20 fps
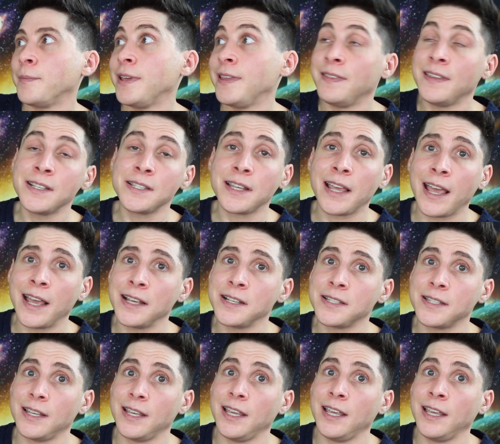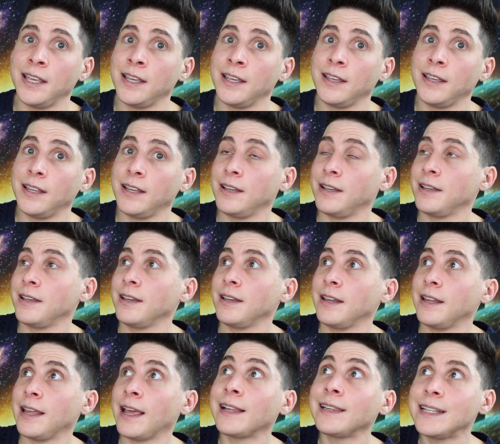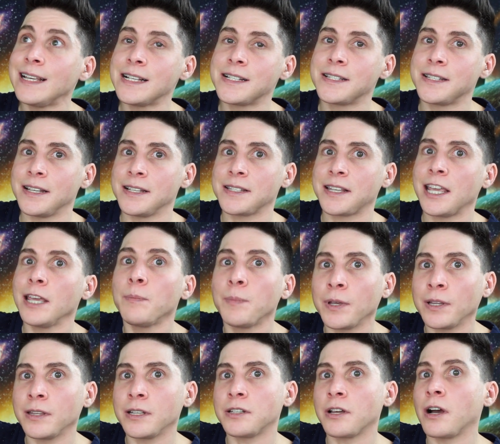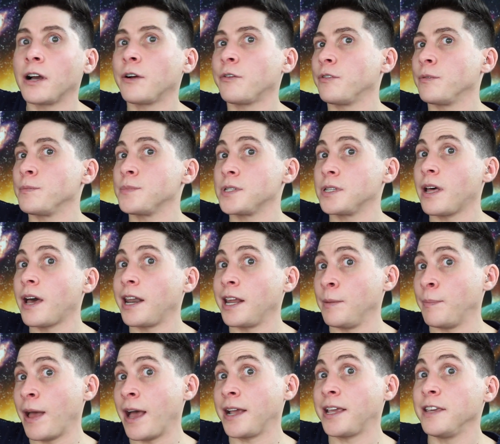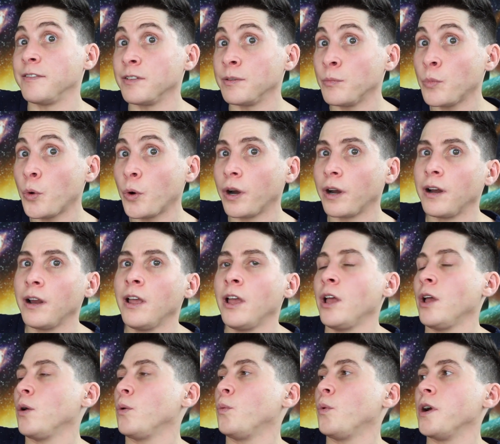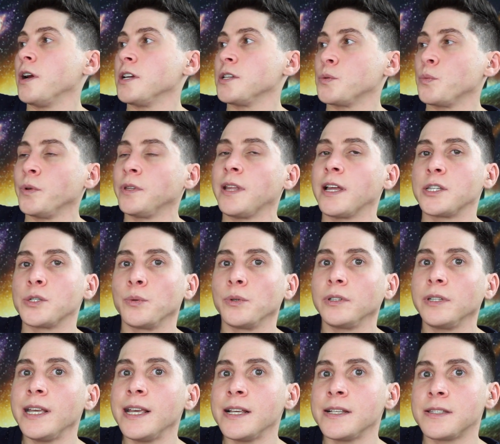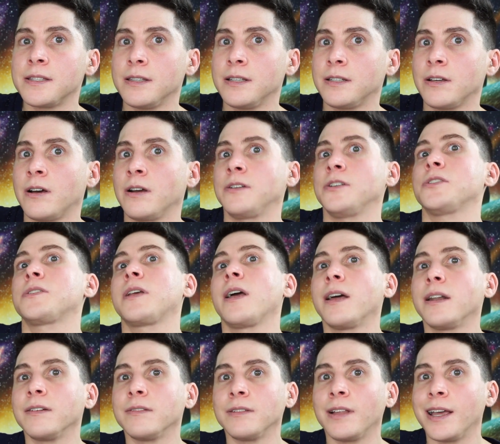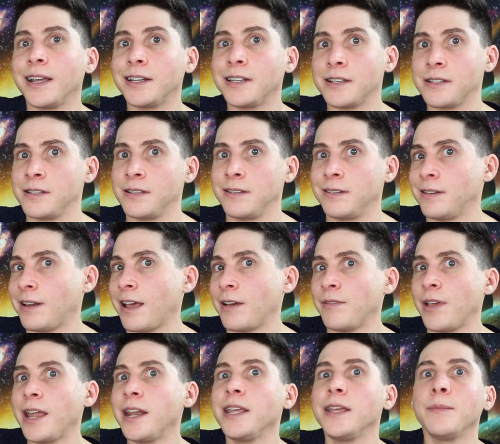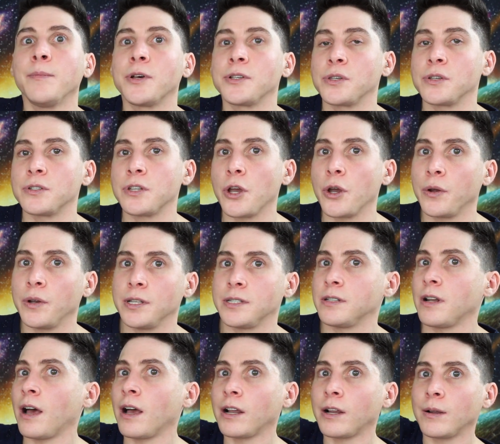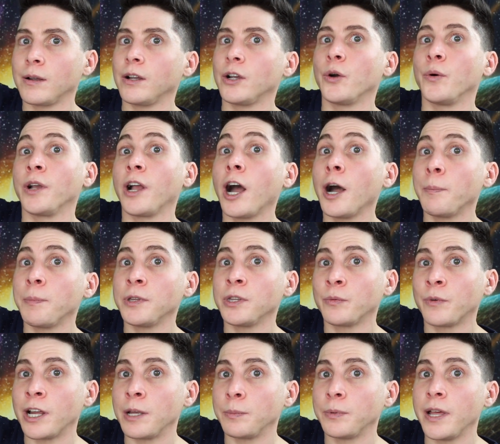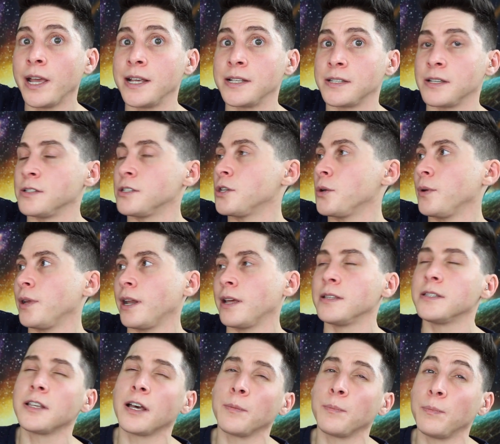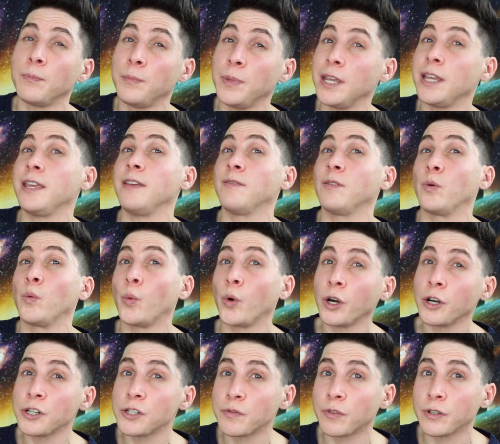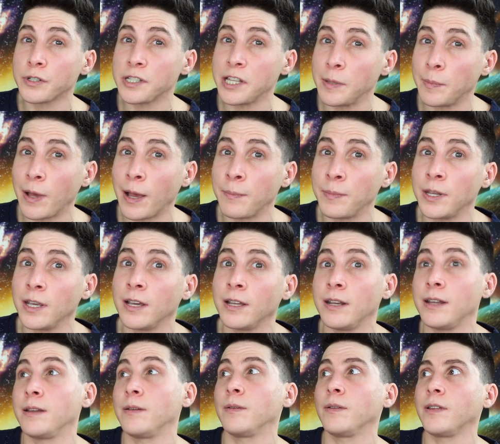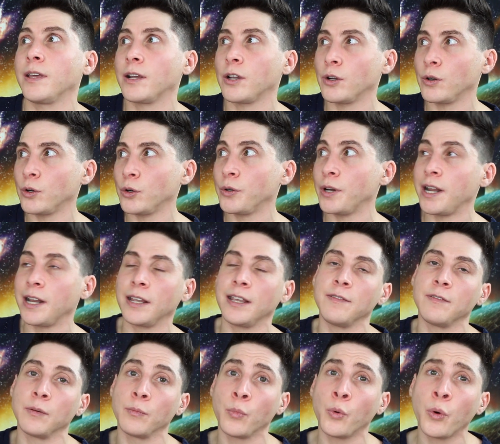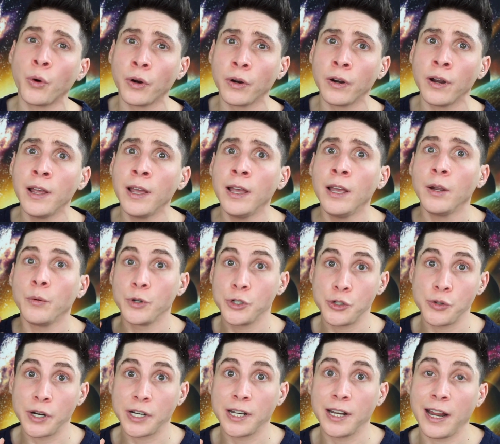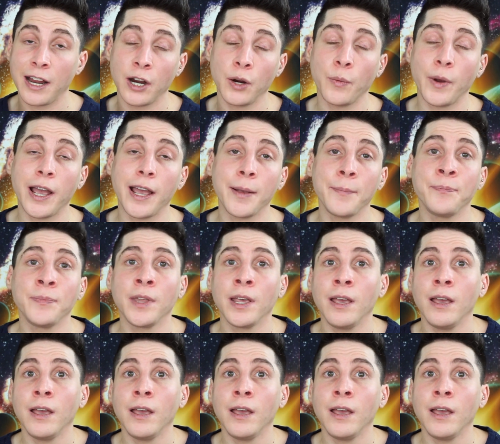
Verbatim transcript: in this case, it at least is keeping the tongue from sliding back even more, whereas when that's released, the tongue just kind of like doesn't have any muscle tone, it's not going up in the right place, and so it ends up being even worse for sleep apnea and like creating even more restricted airway.